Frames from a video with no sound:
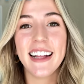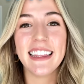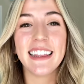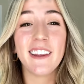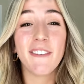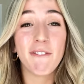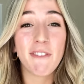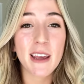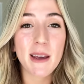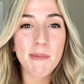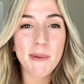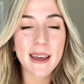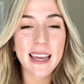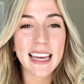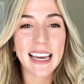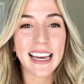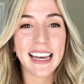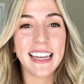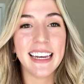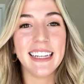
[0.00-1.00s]
The
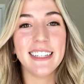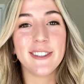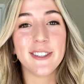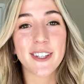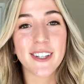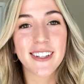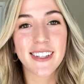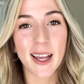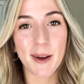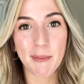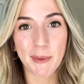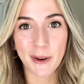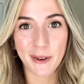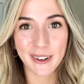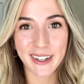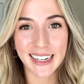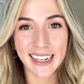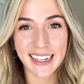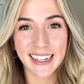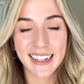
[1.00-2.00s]
VPN is your
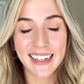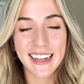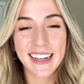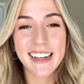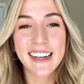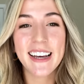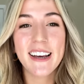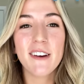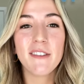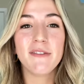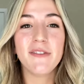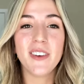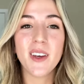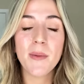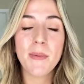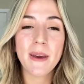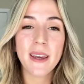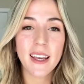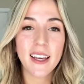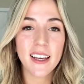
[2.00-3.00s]
submarine.
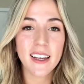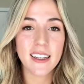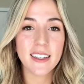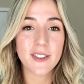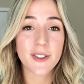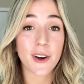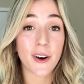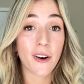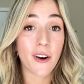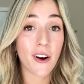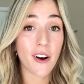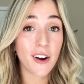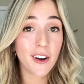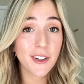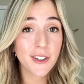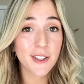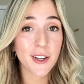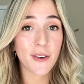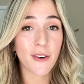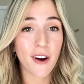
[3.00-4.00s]
VPNs are
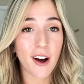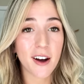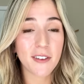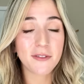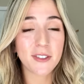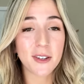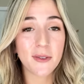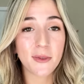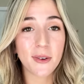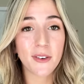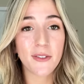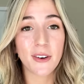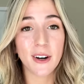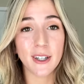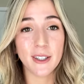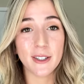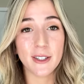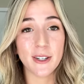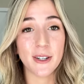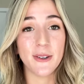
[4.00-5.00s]
also often
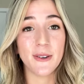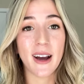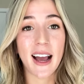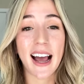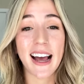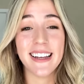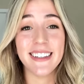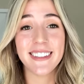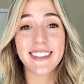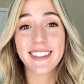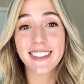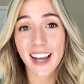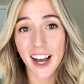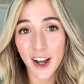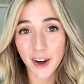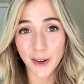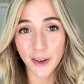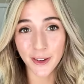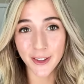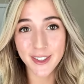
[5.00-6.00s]
referred to as
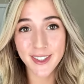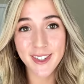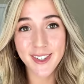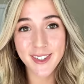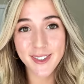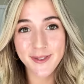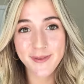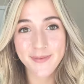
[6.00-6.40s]
tunnels.